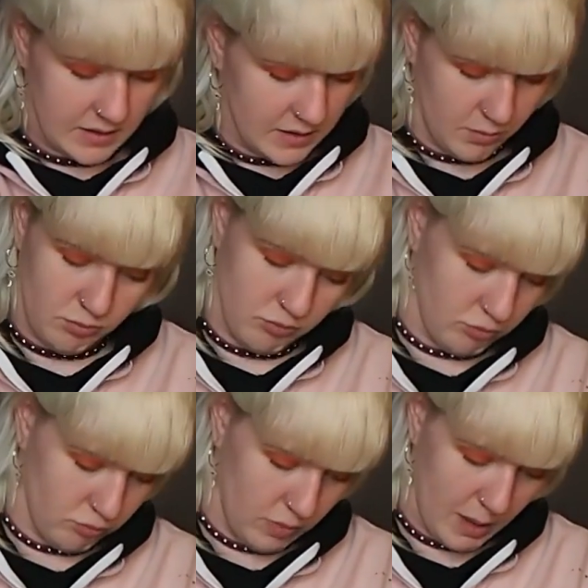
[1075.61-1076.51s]

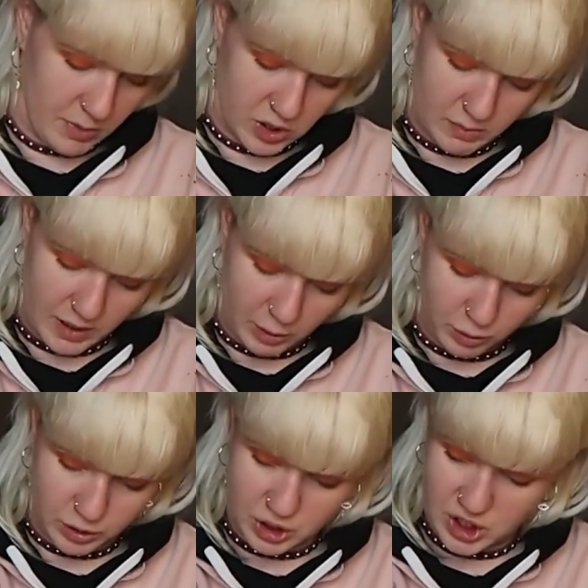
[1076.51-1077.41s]
maybe some
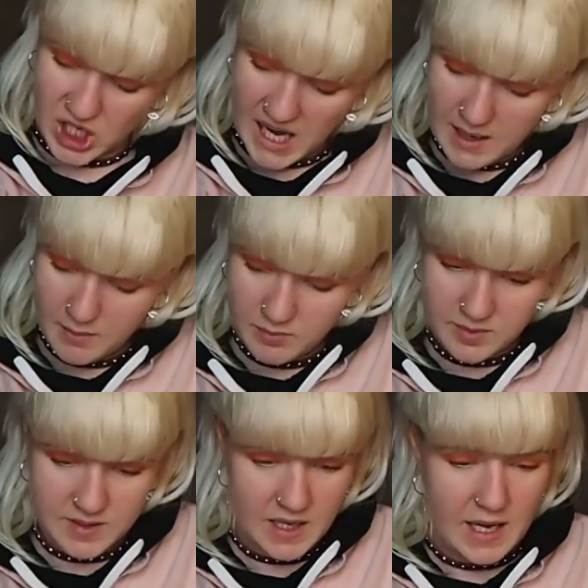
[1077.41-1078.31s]
little
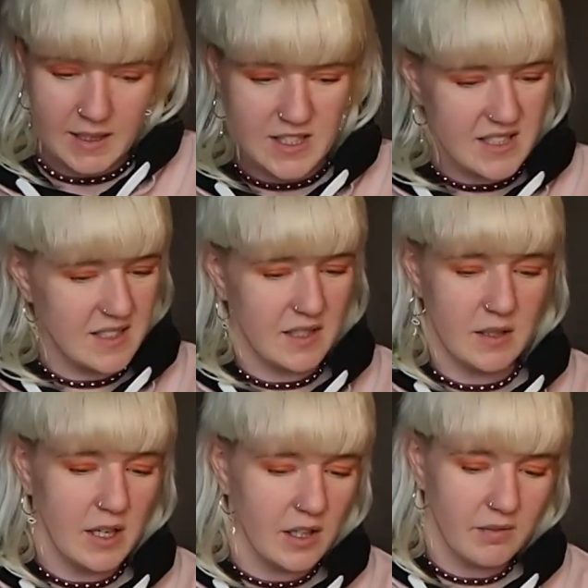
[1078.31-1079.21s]
gems. Just
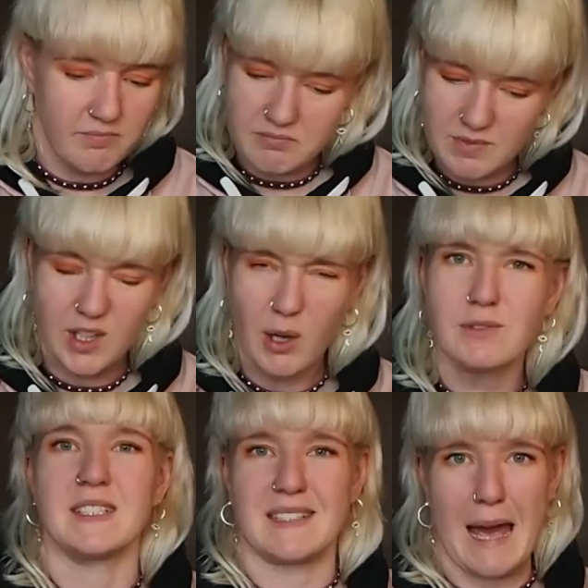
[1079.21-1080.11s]
go
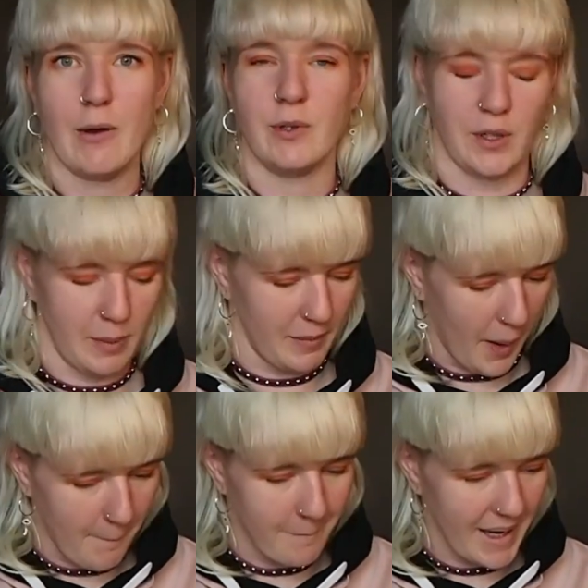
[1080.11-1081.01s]
to town on them,
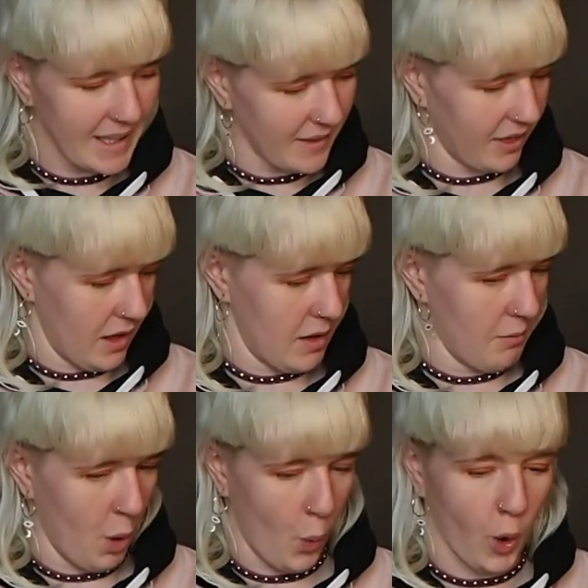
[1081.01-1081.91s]
like make them
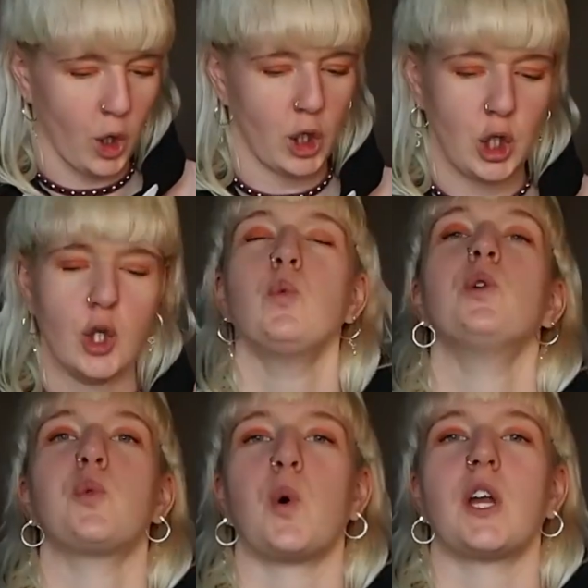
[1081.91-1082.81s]
what you
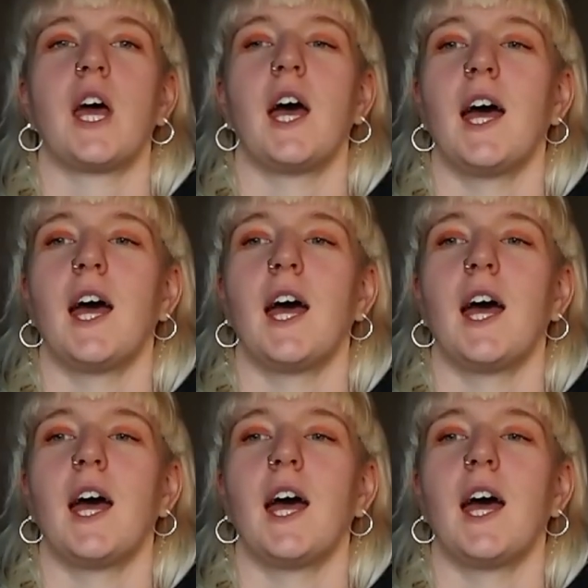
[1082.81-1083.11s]
would want to